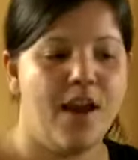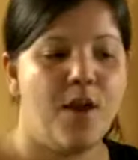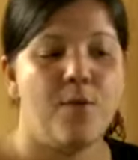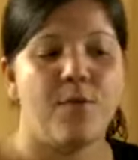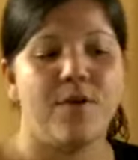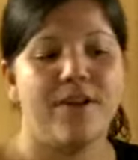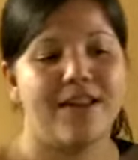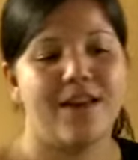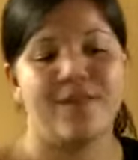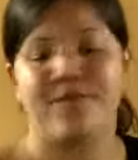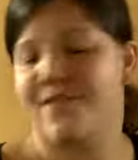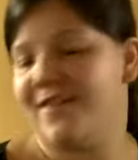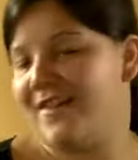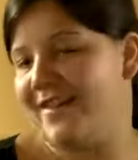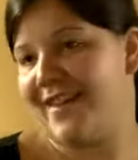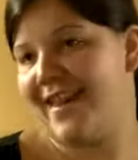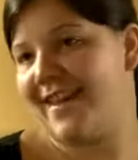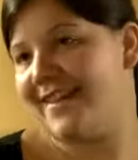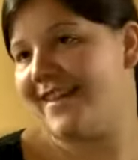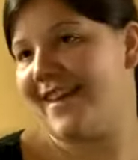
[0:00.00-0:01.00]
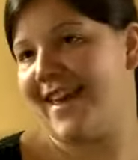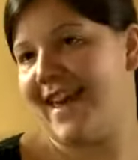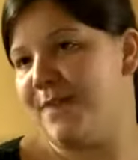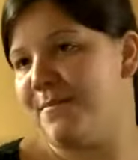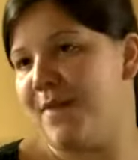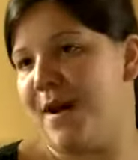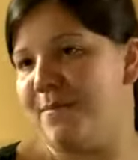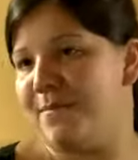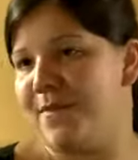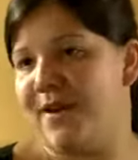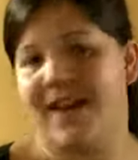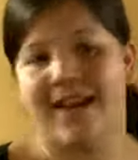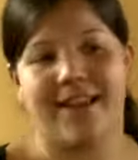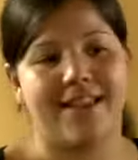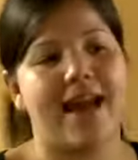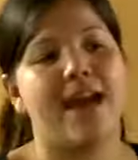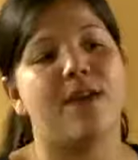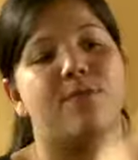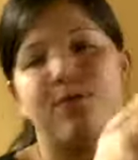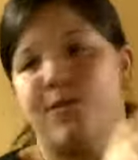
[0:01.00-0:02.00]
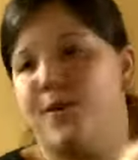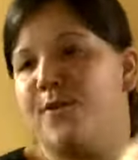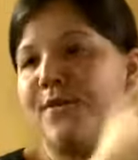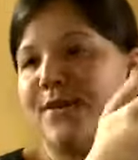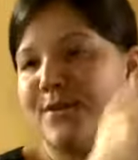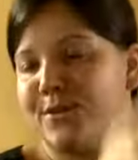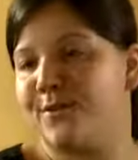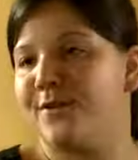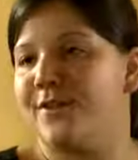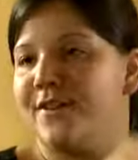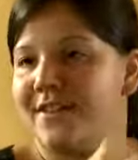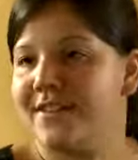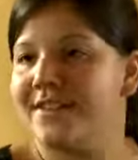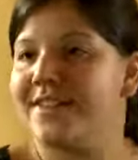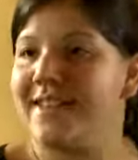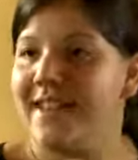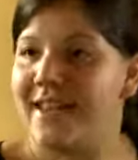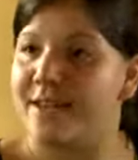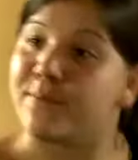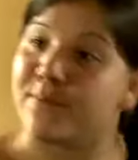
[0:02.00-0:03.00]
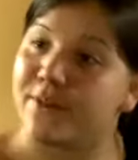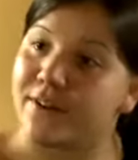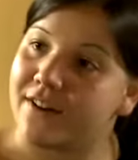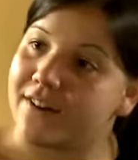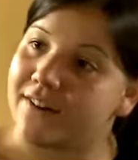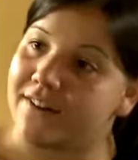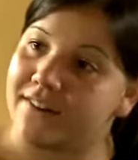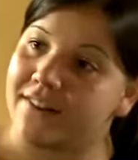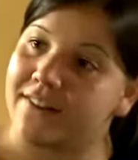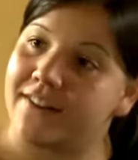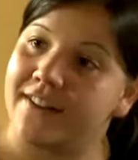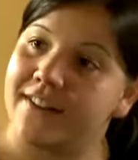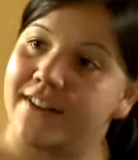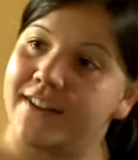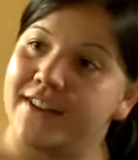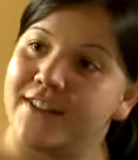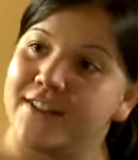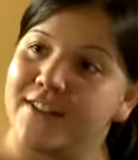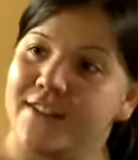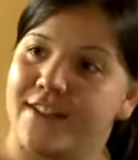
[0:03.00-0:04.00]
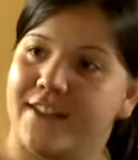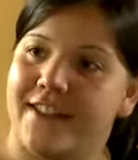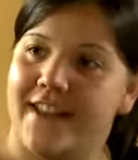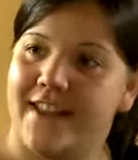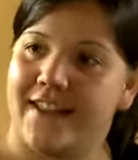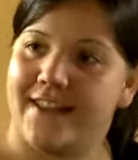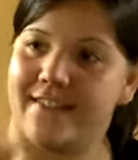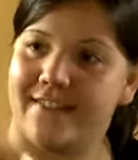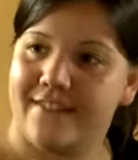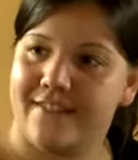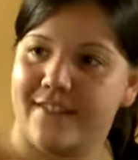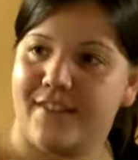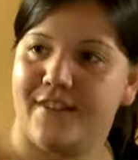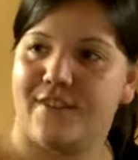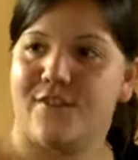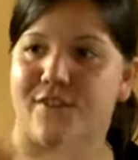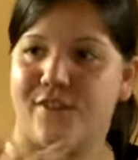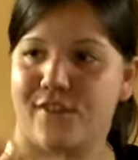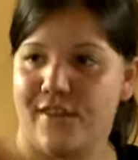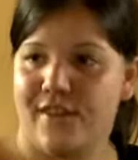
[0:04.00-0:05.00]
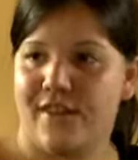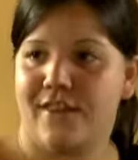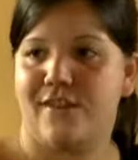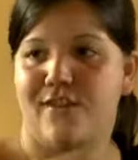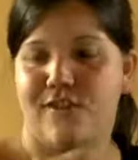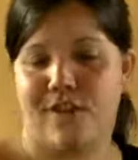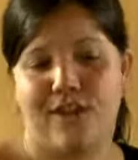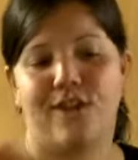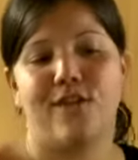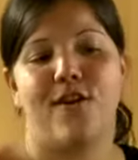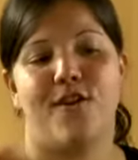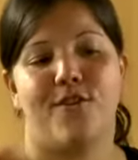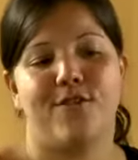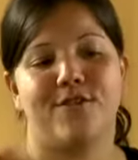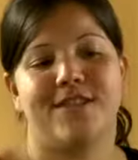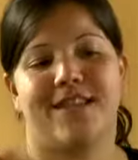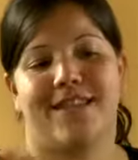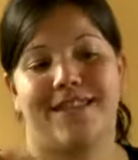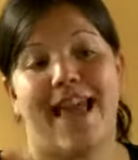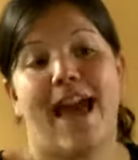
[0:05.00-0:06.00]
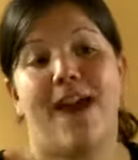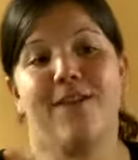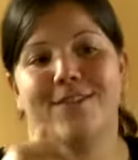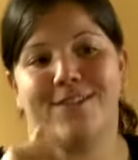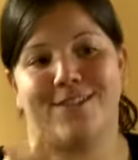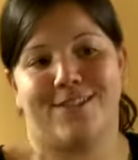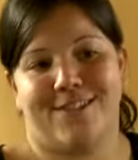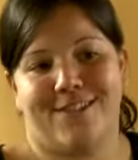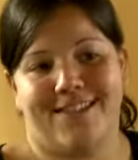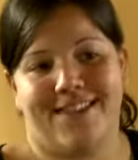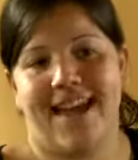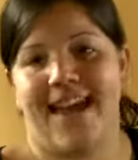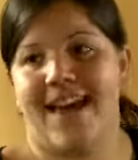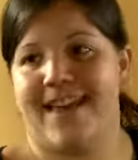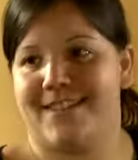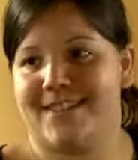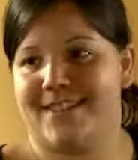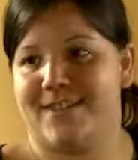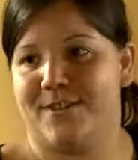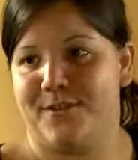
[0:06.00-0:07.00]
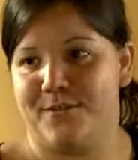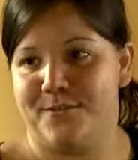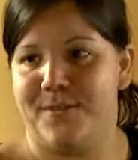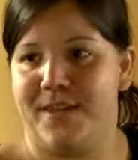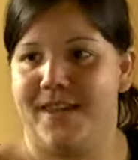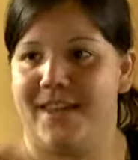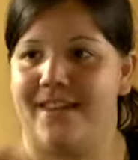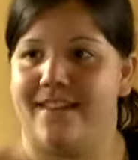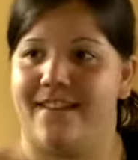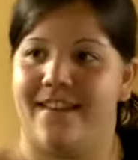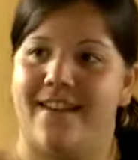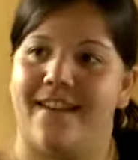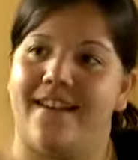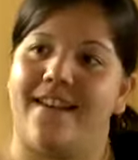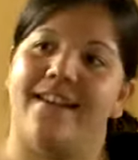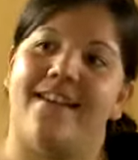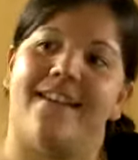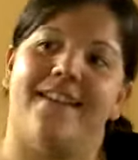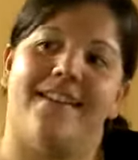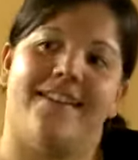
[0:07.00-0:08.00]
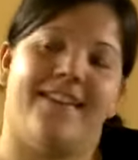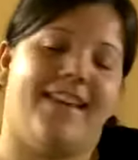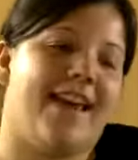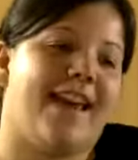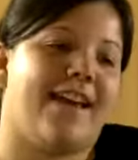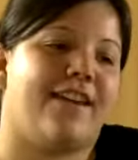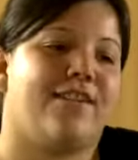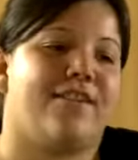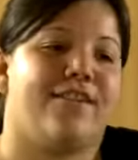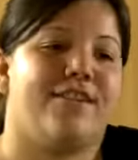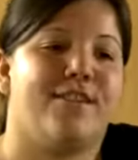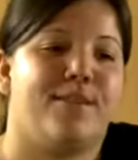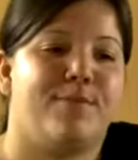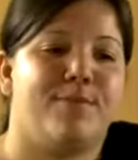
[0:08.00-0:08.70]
Whenever that came up again, I would always call the same girl, so that she knows that now it's her task to be the accuracy